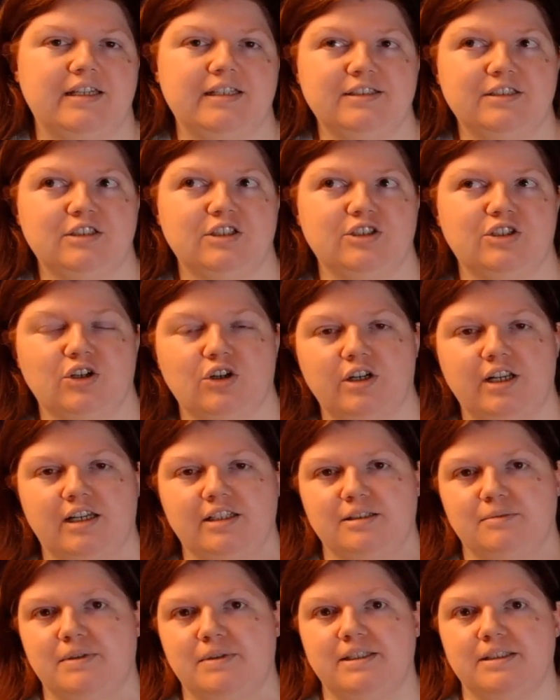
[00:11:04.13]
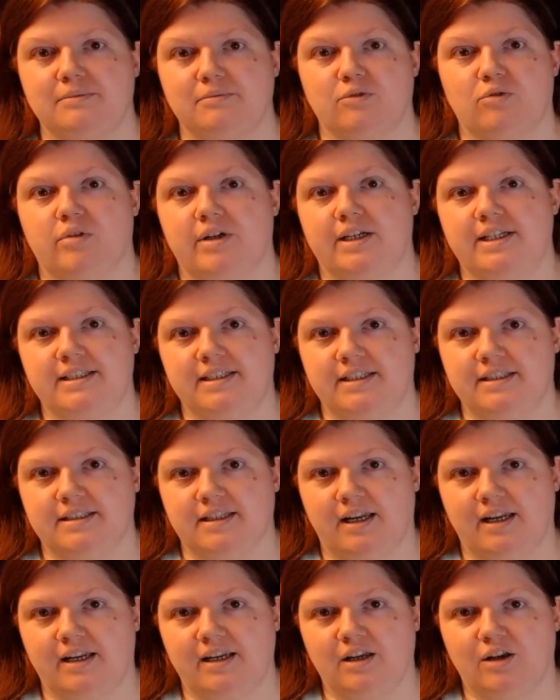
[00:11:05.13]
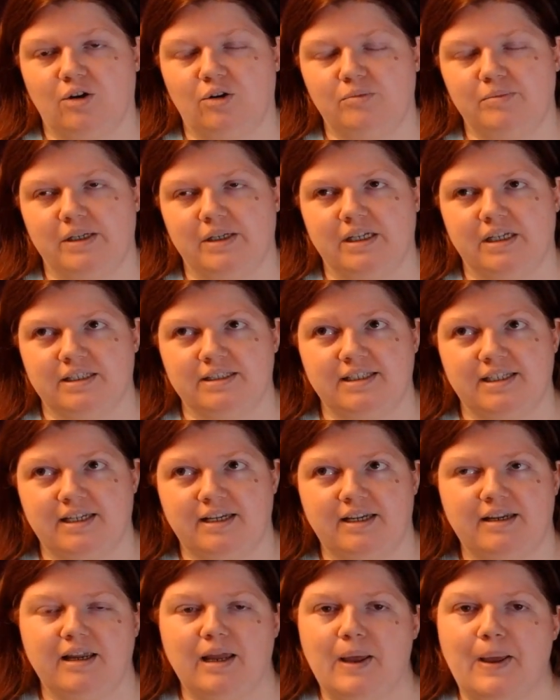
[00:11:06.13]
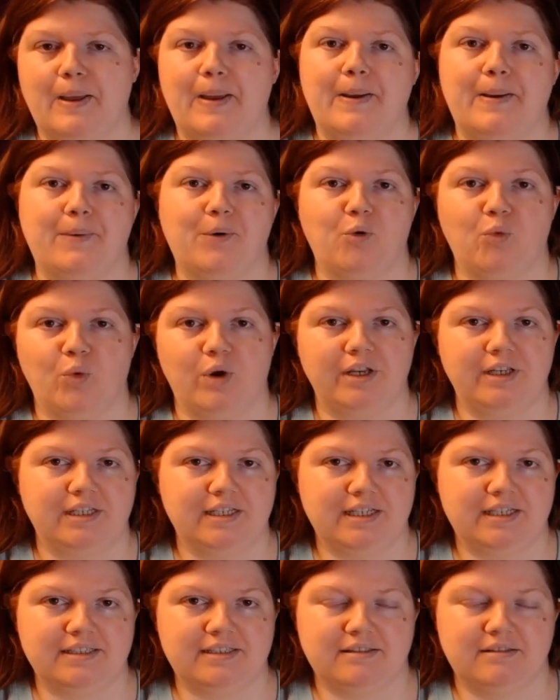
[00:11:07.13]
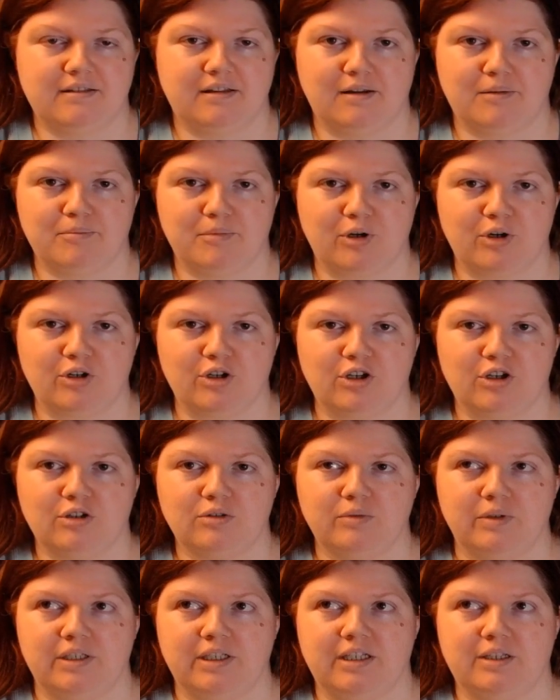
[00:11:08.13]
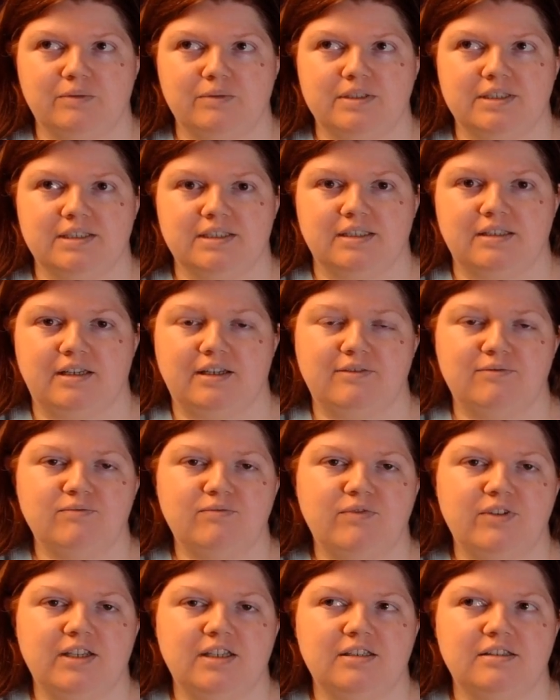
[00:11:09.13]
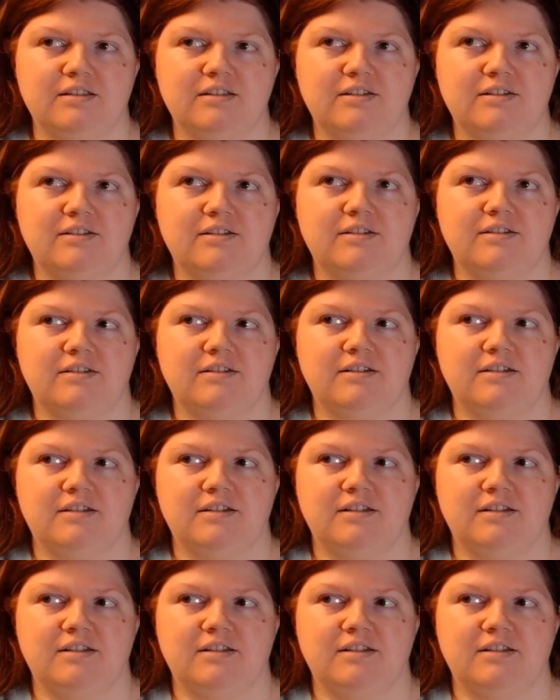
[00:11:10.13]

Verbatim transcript: that he's going to turn out to be some crazy psycho because he witnessed a murder when he was an infant